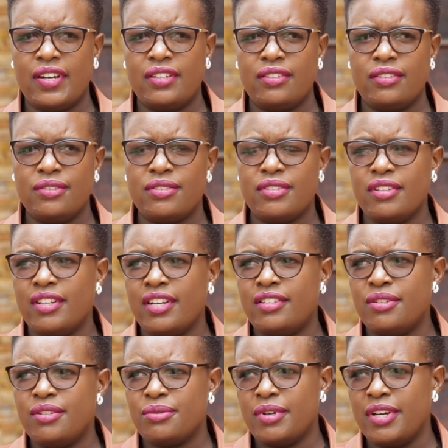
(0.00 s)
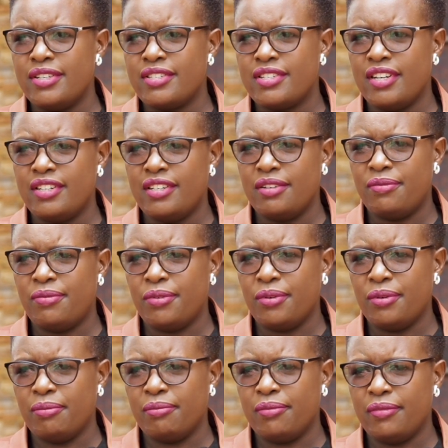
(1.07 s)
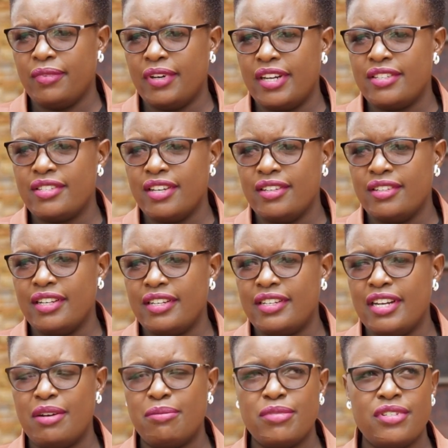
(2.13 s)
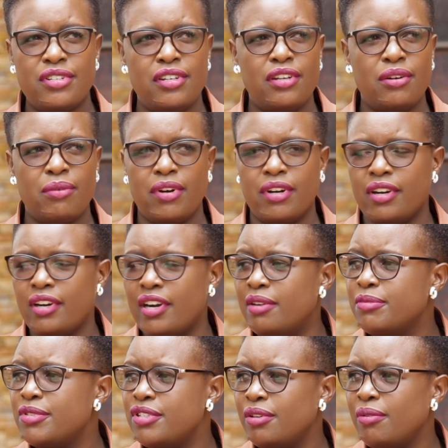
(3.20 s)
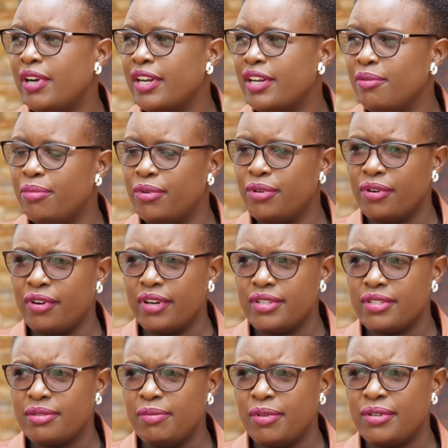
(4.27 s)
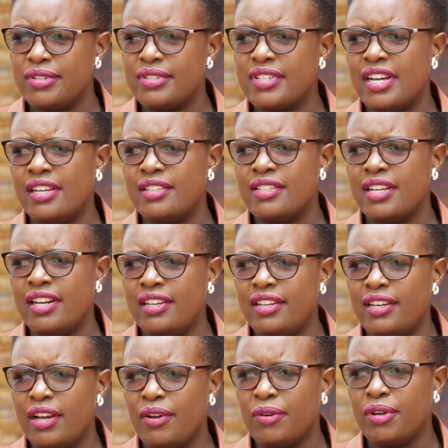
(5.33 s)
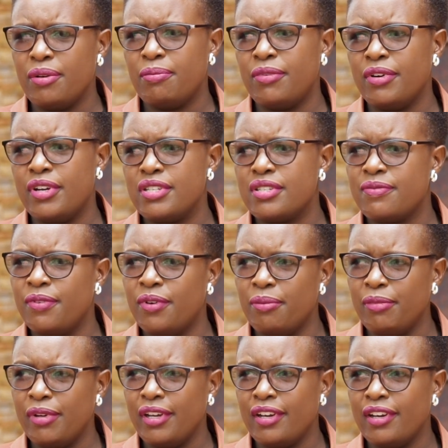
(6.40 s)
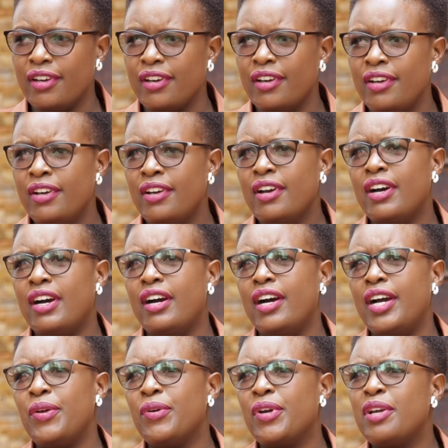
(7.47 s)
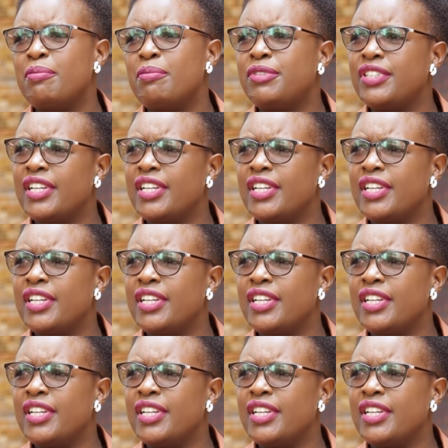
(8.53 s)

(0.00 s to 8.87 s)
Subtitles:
And you see, that is where I started from. I said that I am still in work. I'm still work in progress. Because as a leader, you keep transforming, you keep